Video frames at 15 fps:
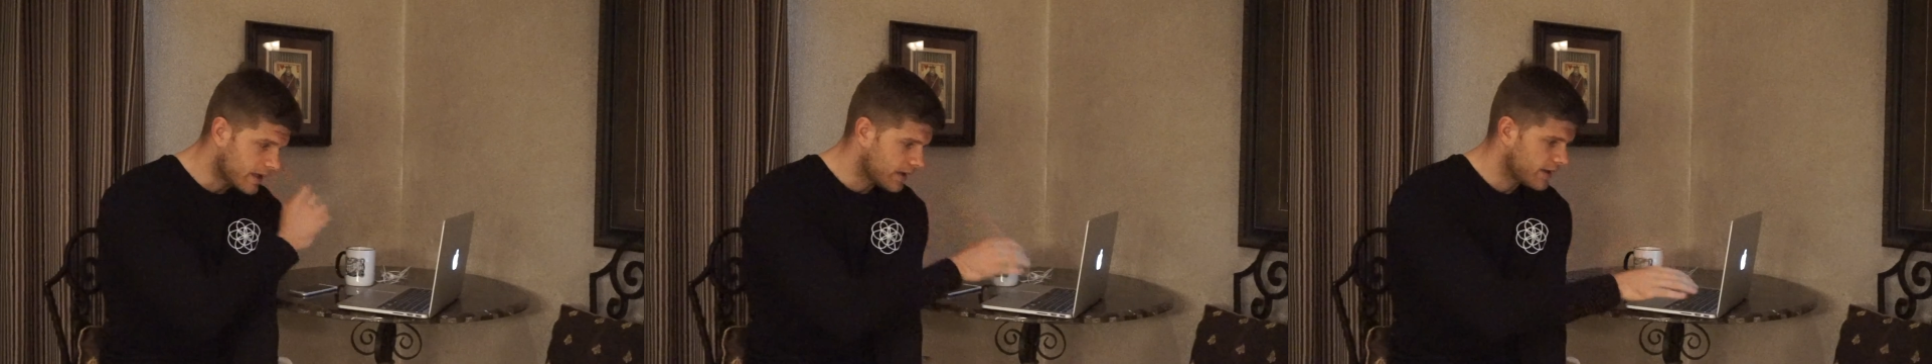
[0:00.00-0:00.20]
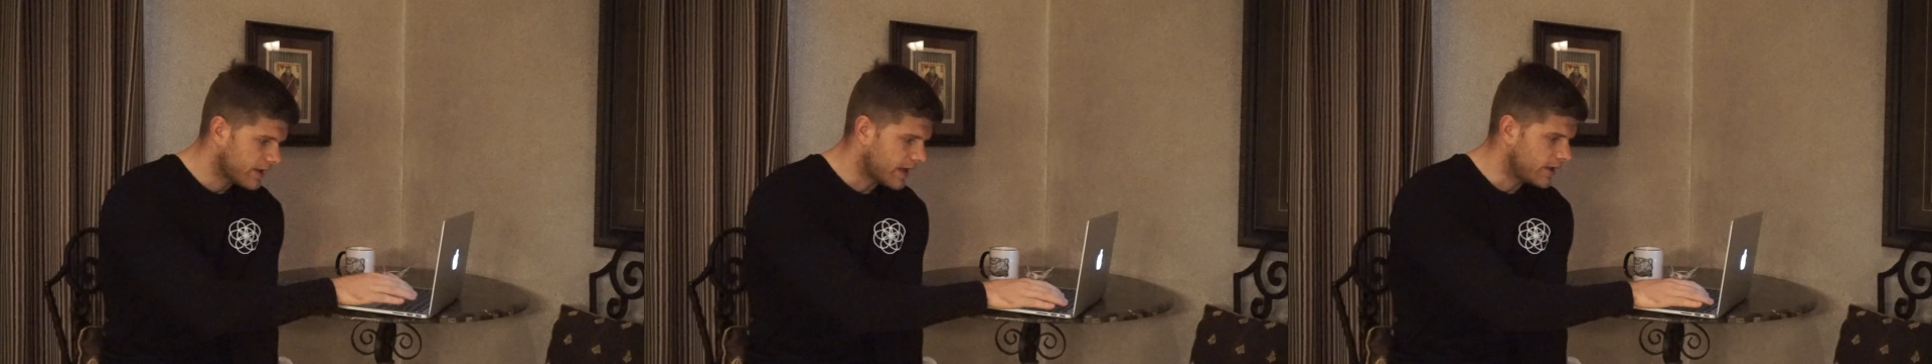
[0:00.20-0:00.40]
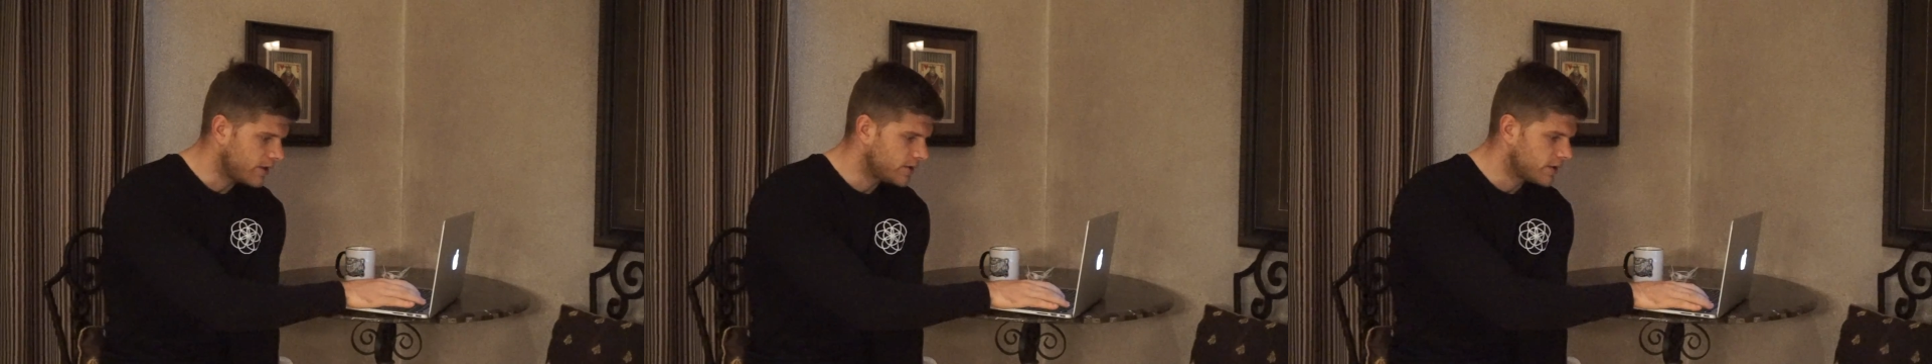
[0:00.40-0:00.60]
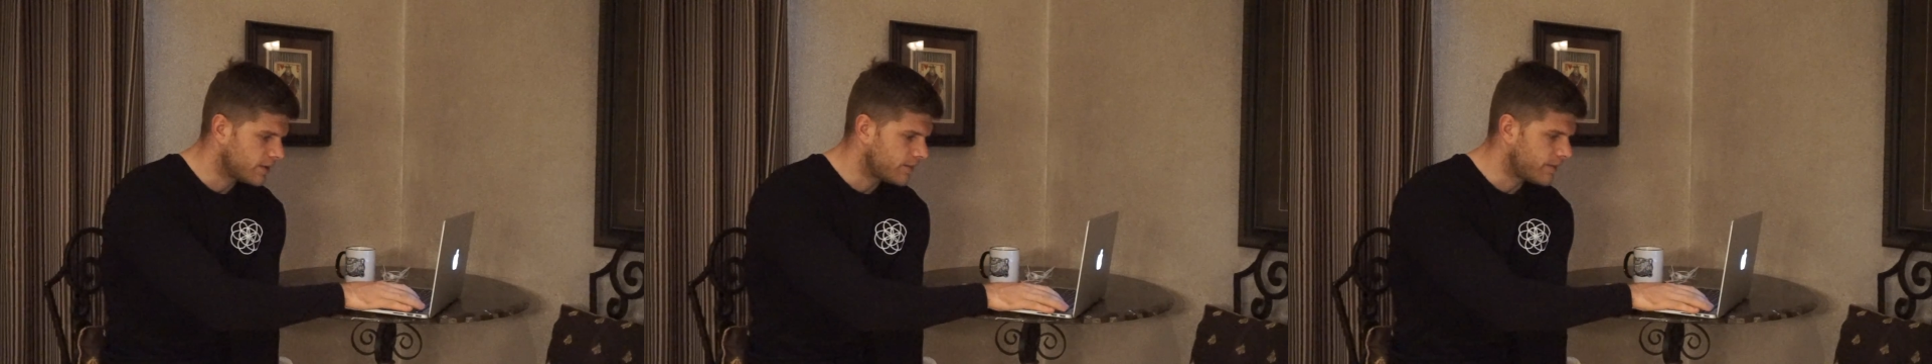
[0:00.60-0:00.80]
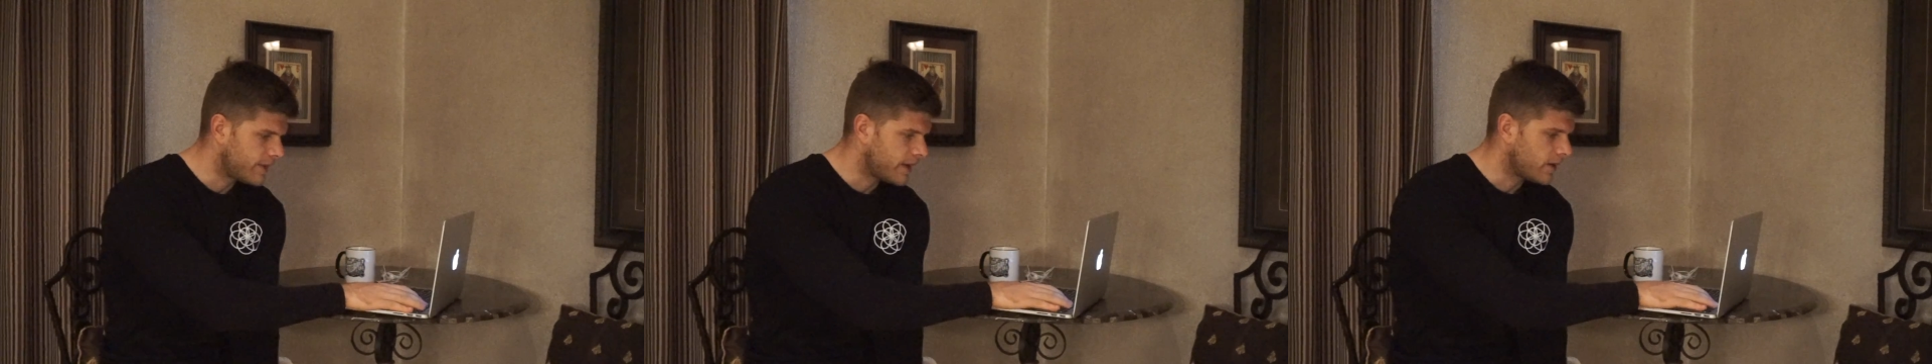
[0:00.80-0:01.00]
that
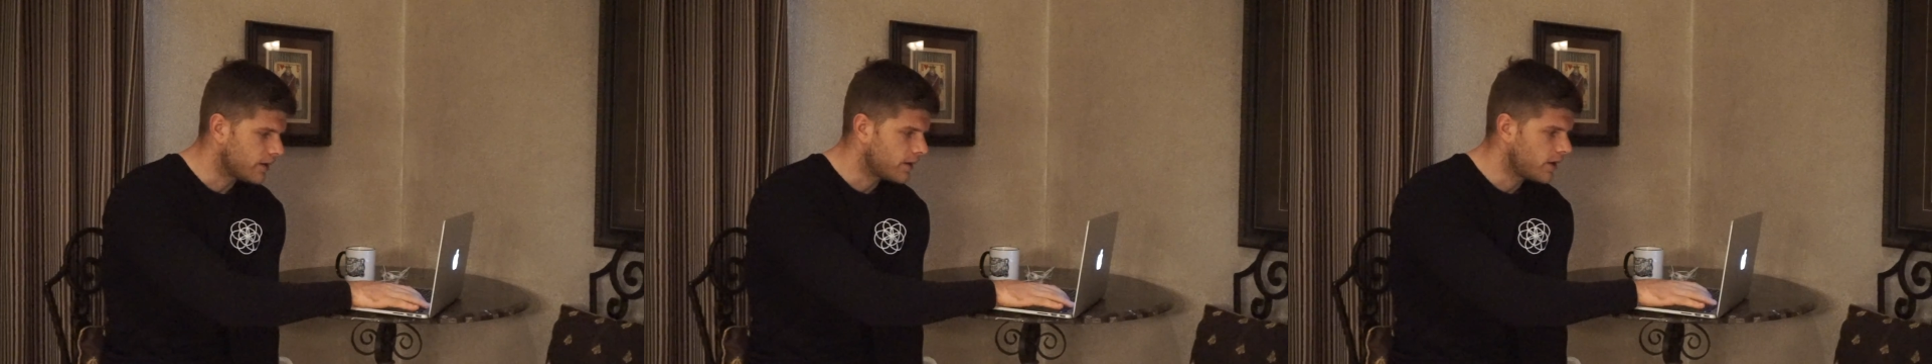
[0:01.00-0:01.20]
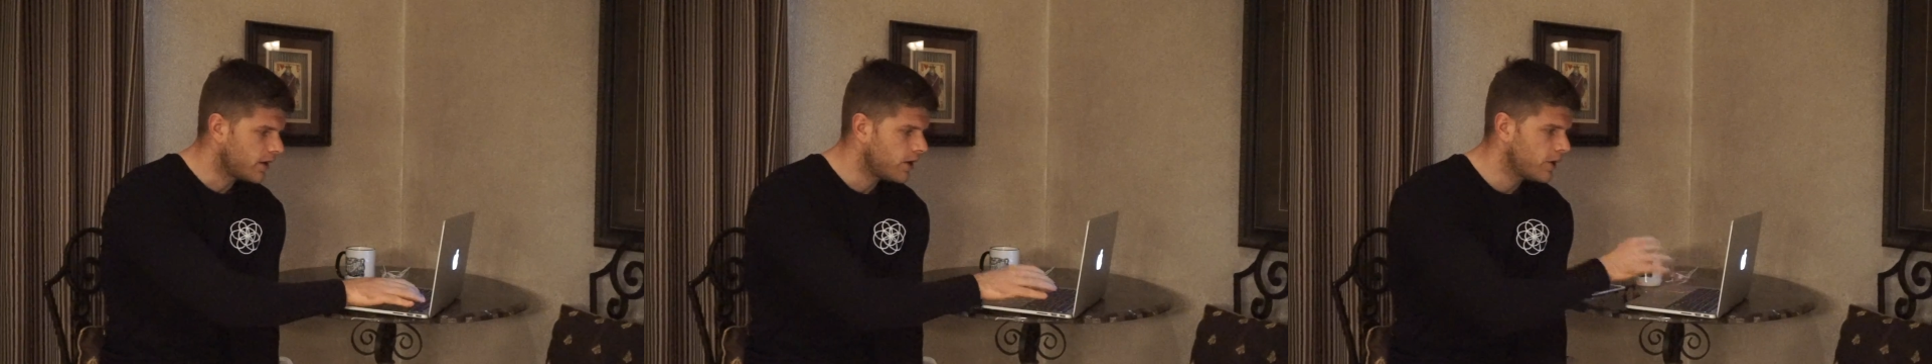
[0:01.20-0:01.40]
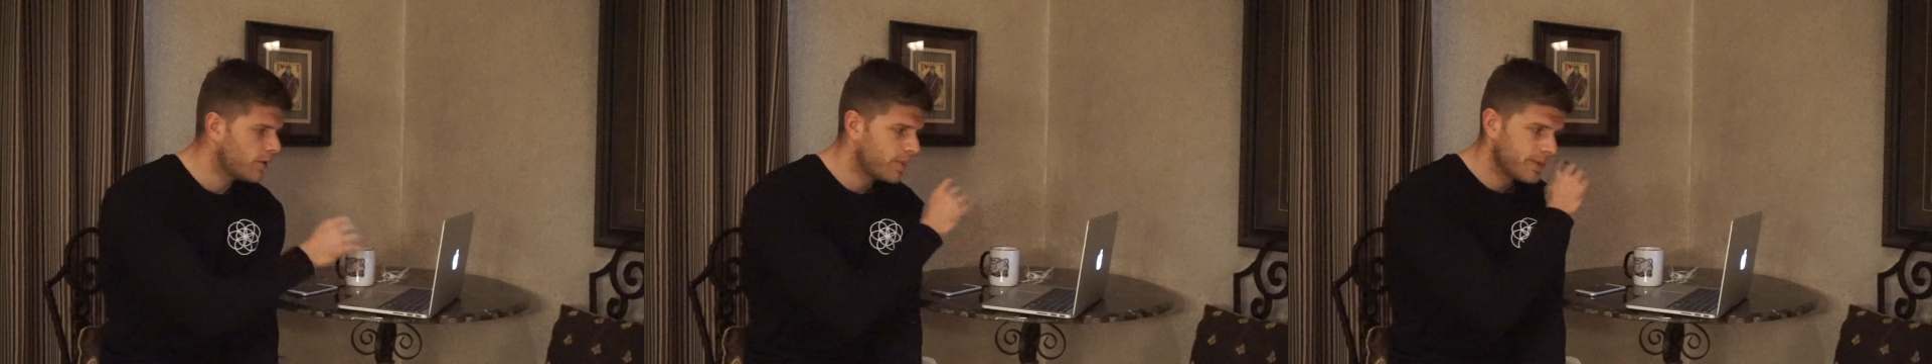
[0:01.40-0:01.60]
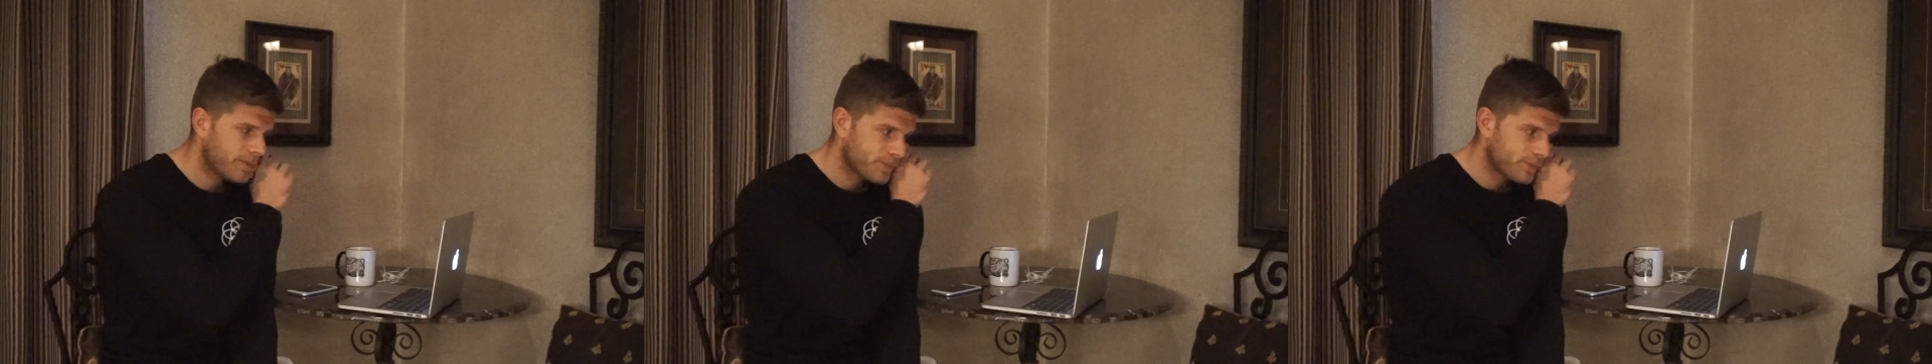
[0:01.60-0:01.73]
dumbbell up